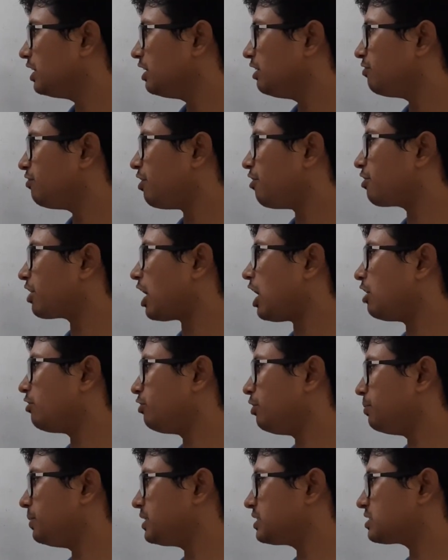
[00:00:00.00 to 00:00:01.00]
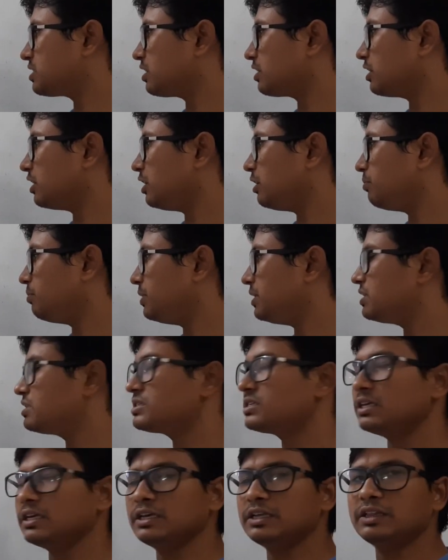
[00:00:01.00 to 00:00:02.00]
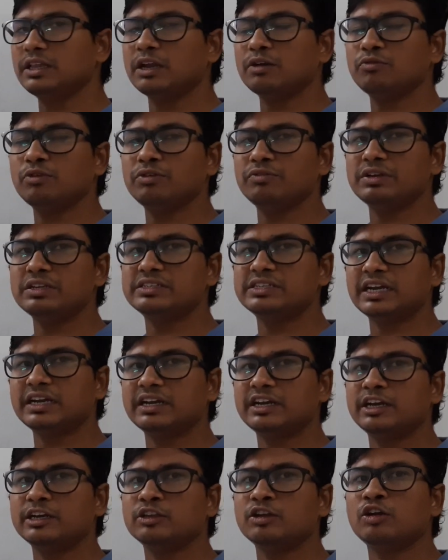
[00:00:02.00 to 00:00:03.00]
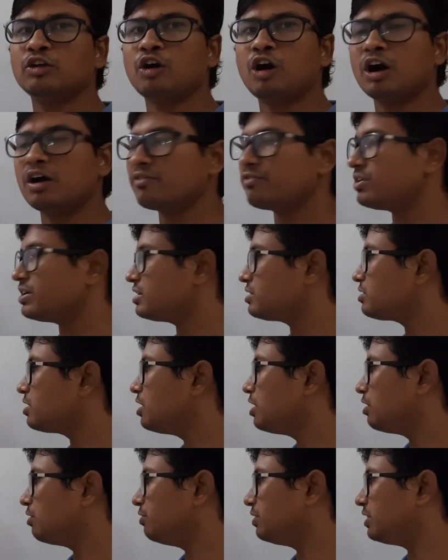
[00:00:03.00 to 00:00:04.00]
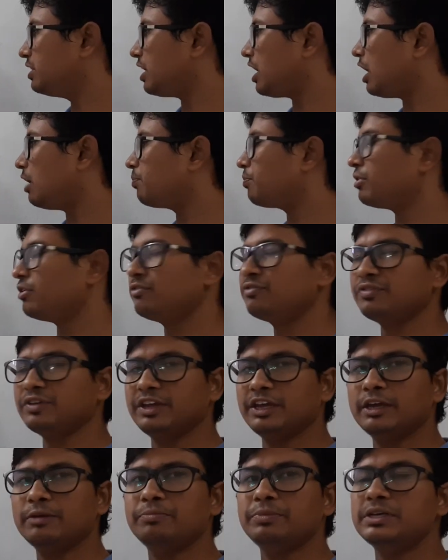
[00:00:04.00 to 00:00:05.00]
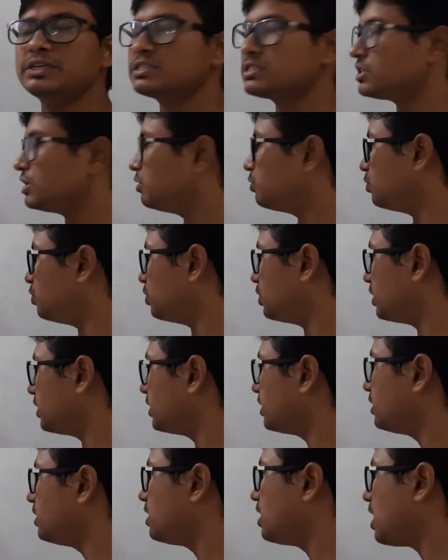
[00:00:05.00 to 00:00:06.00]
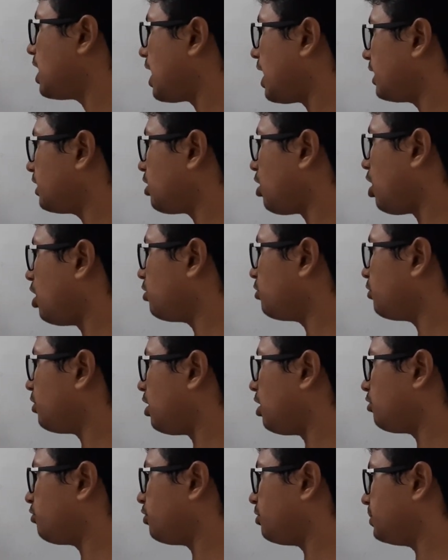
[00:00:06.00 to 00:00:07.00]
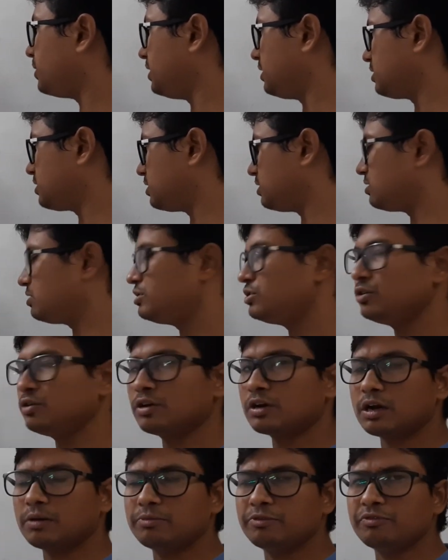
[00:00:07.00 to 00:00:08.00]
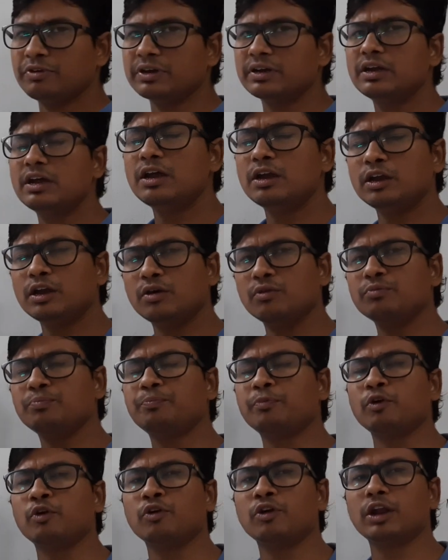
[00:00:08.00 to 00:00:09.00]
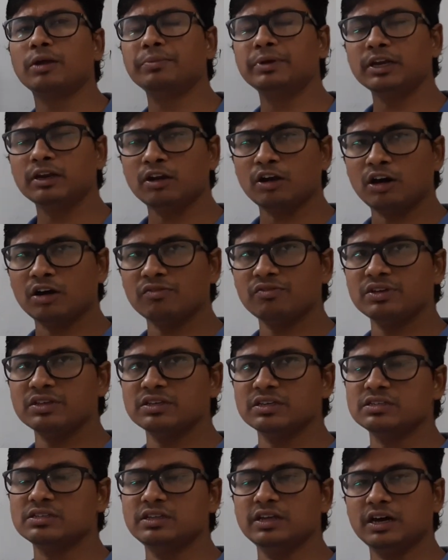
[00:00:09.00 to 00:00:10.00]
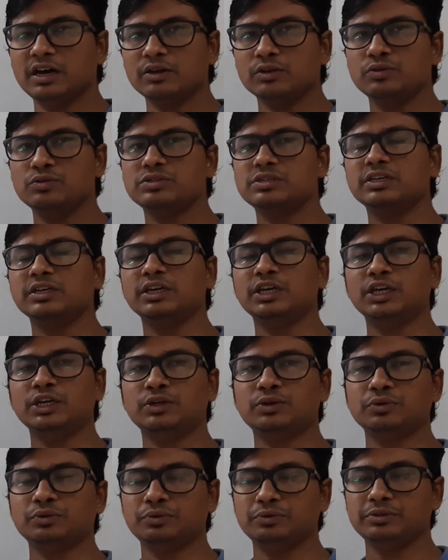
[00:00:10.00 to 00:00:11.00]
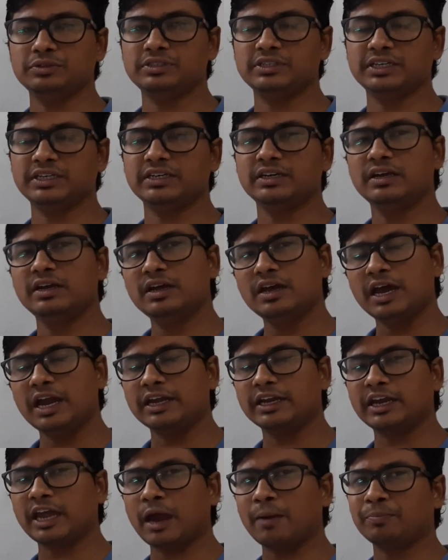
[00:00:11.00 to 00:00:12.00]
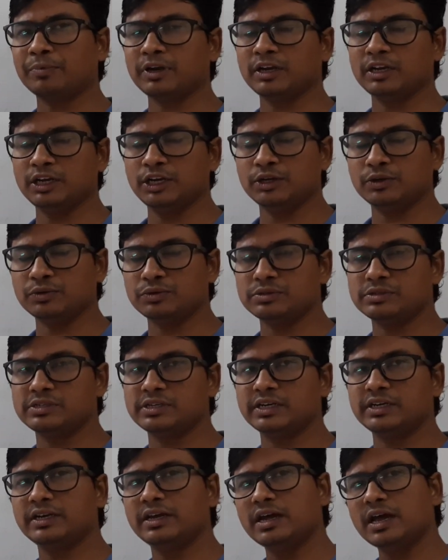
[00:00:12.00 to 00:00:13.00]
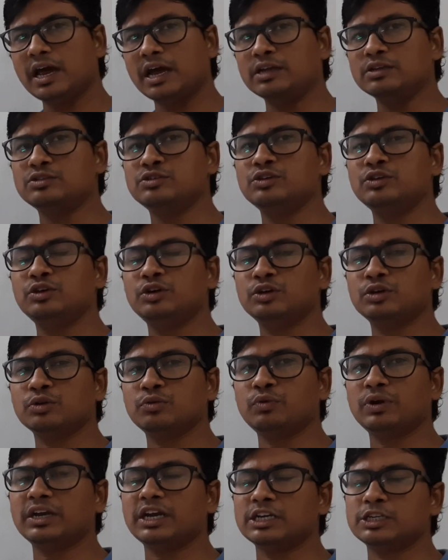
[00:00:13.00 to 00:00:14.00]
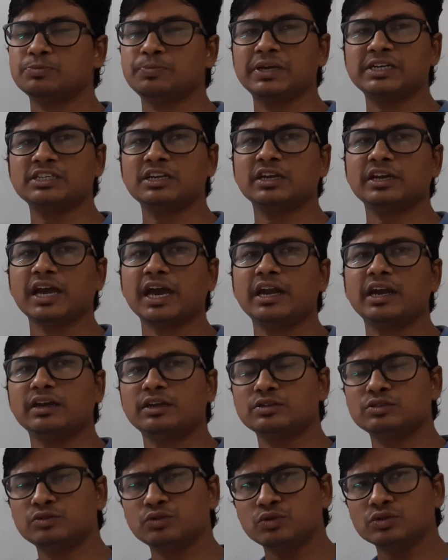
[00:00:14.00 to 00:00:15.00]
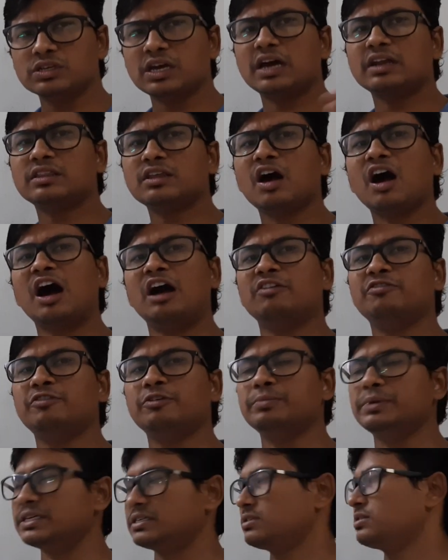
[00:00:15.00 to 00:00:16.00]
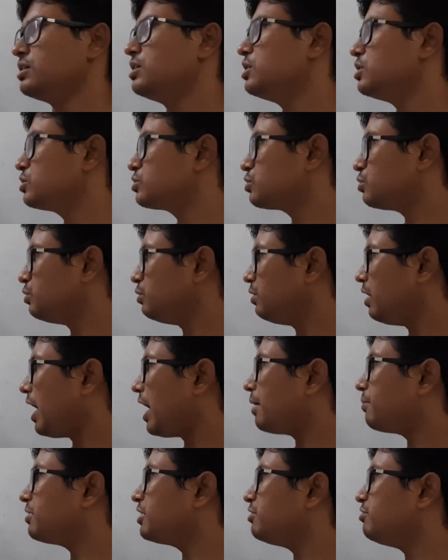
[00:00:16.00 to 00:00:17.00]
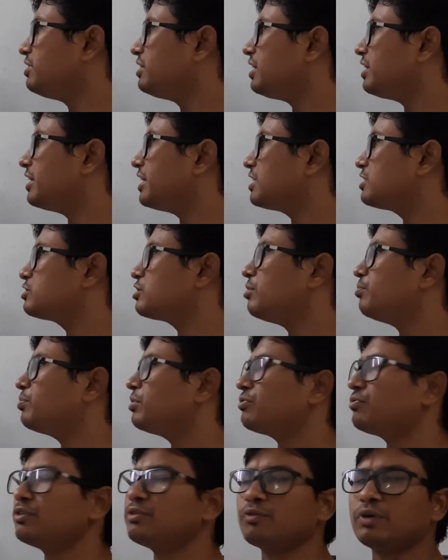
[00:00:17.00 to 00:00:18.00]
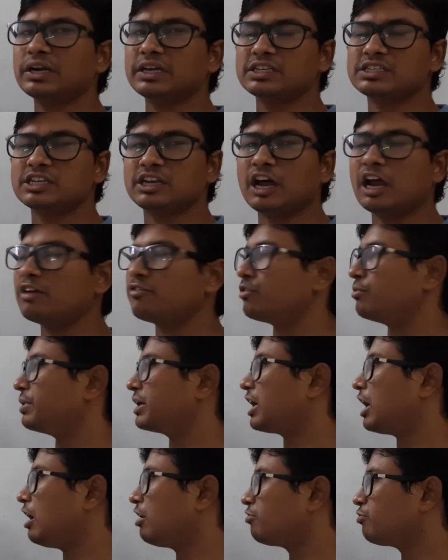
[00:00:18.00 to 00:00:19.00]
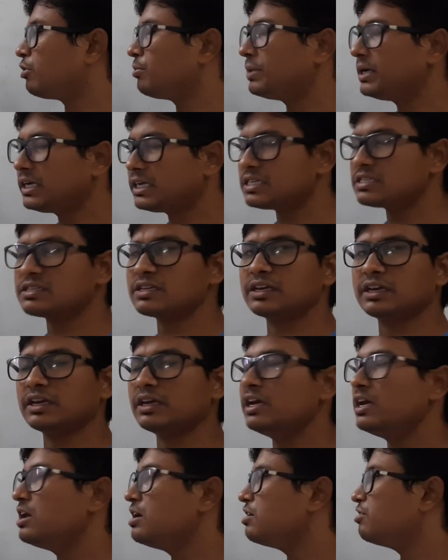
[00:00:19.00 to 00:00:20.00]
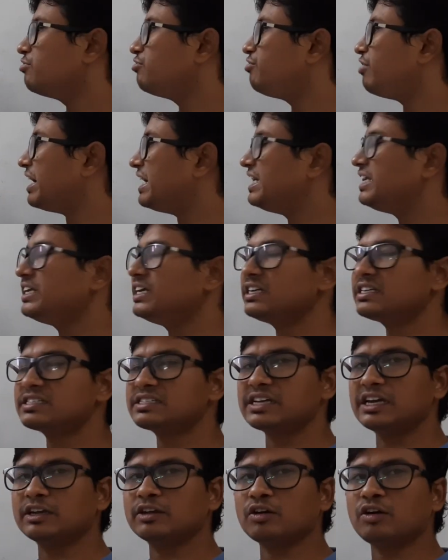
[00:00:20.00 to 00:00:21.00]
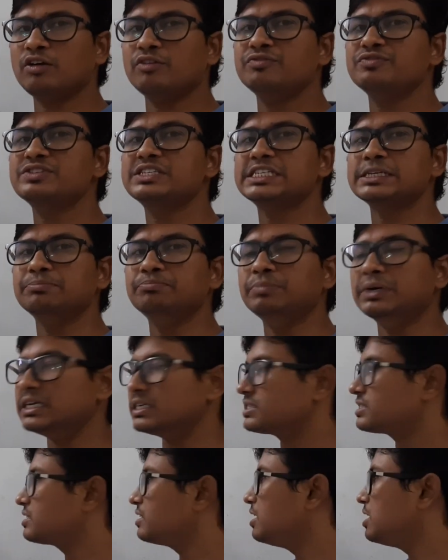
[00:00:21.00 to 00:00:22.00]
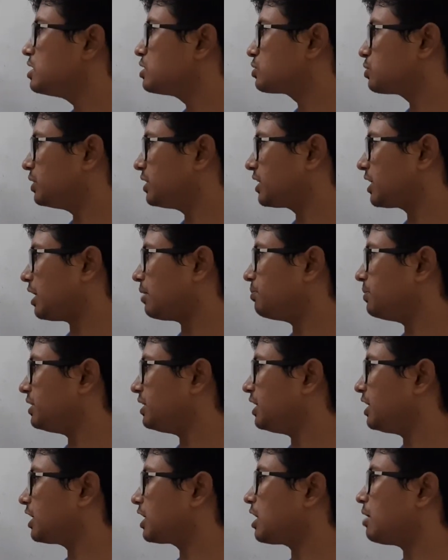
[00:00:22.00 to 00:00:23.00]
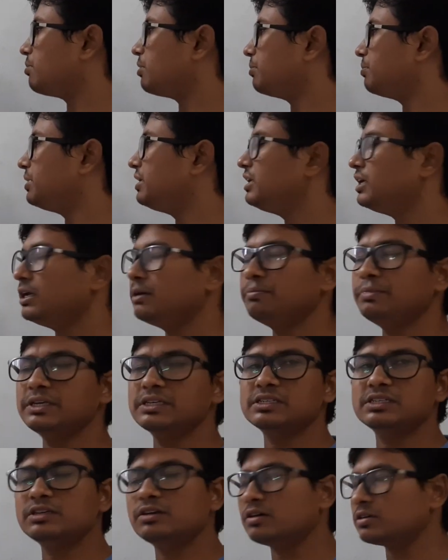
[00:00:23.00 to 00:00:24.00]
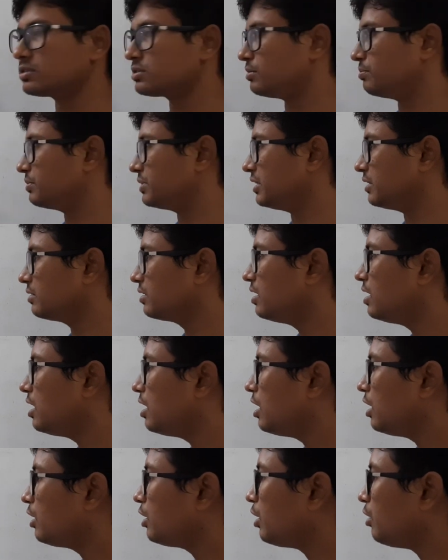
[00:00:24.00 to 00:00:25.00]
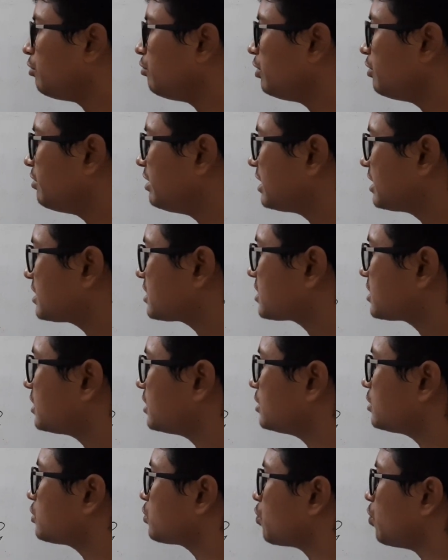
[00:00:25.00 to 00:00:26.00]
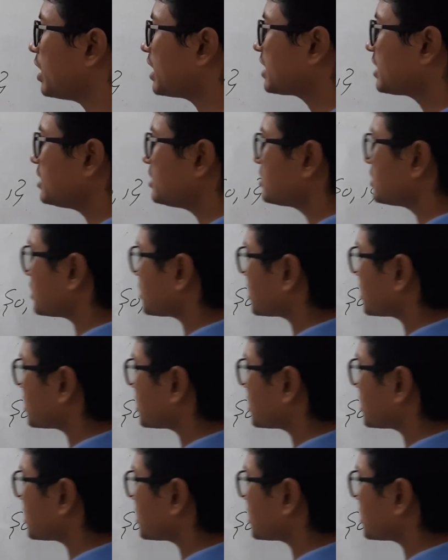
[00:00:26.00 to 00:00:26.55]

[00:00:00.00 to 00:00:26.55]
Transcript: If our alphabets are A B C, then we will generate the languages with the help of A B C only, and the alphabets is 0 comma 1. Now programming languages, they are using A to Z and capital A to Z and 0 to 1 and special characters. Those are the alphabets. So I am giving an example for what is an alphabet. Alphabet is a finite set of symbols. So it can be A comma B, A, B, C or something. Now we will discuss what is a